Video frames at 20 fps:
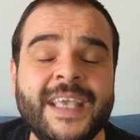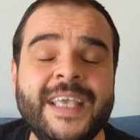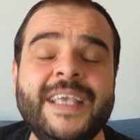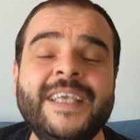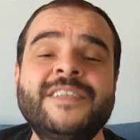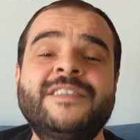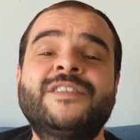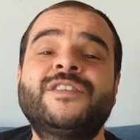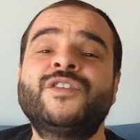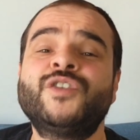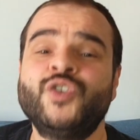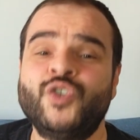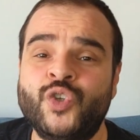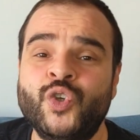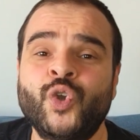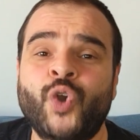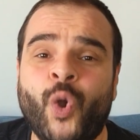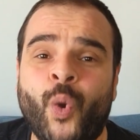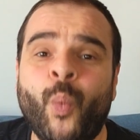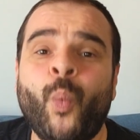it's
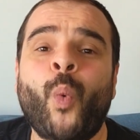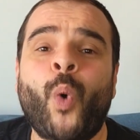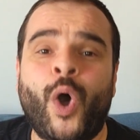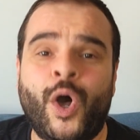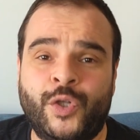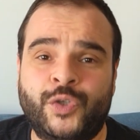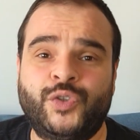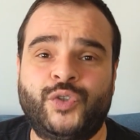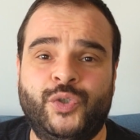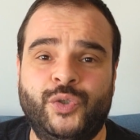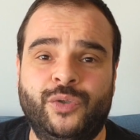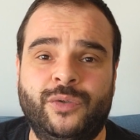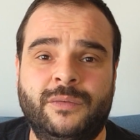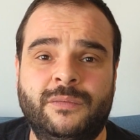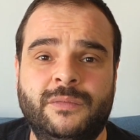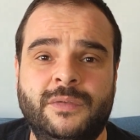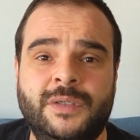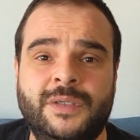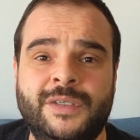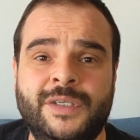you don't want to.
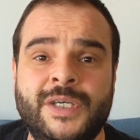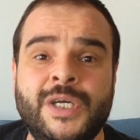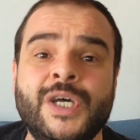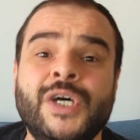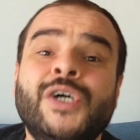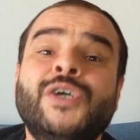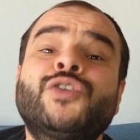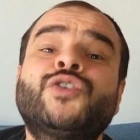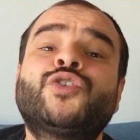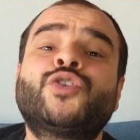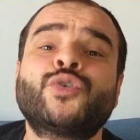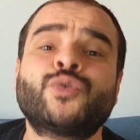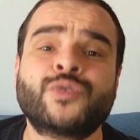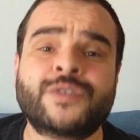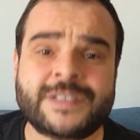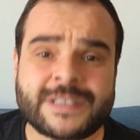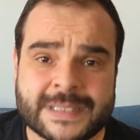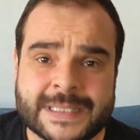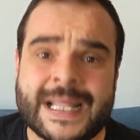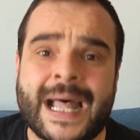So
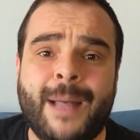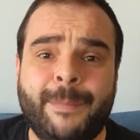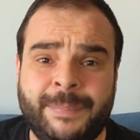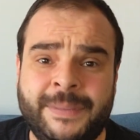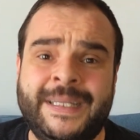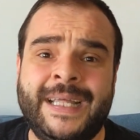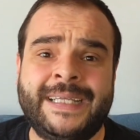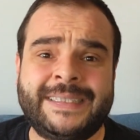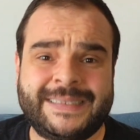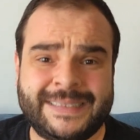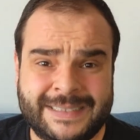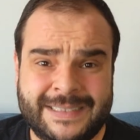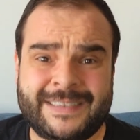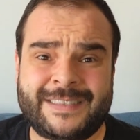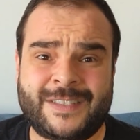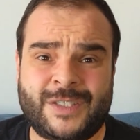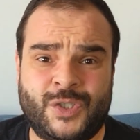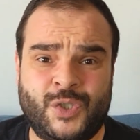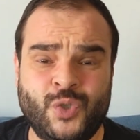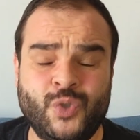stop that
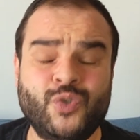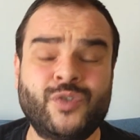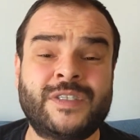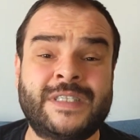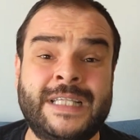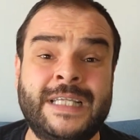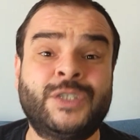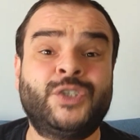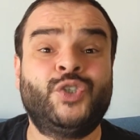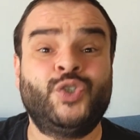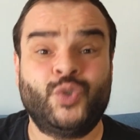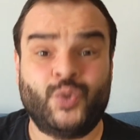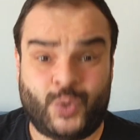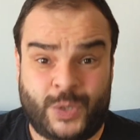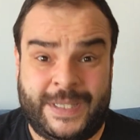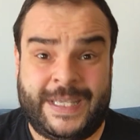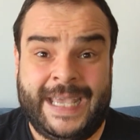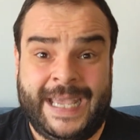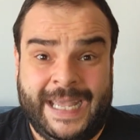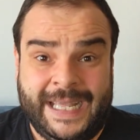excuse that you
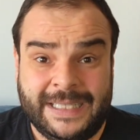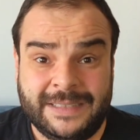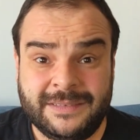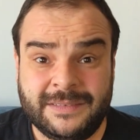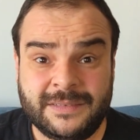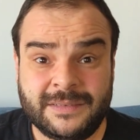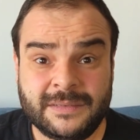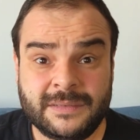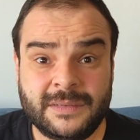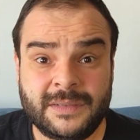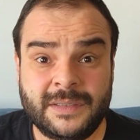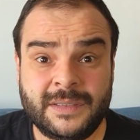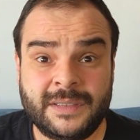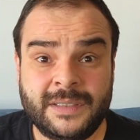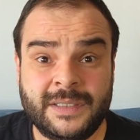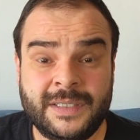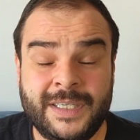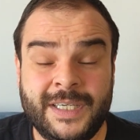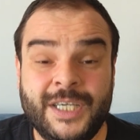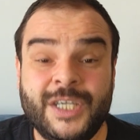can't.
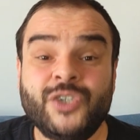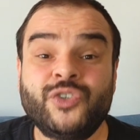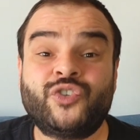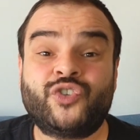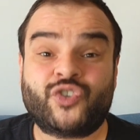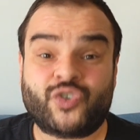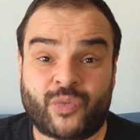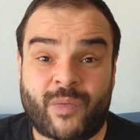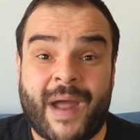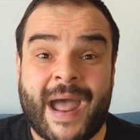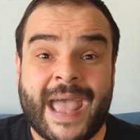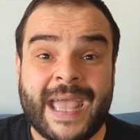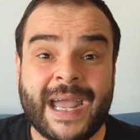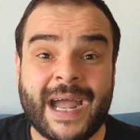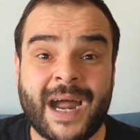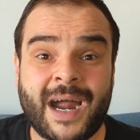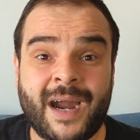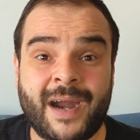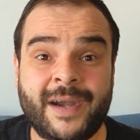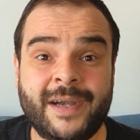Try
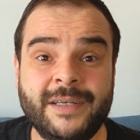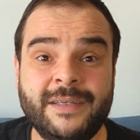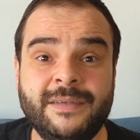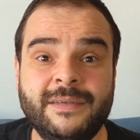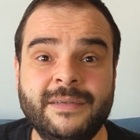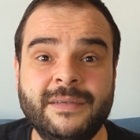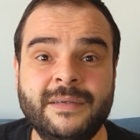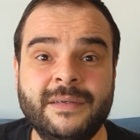hard.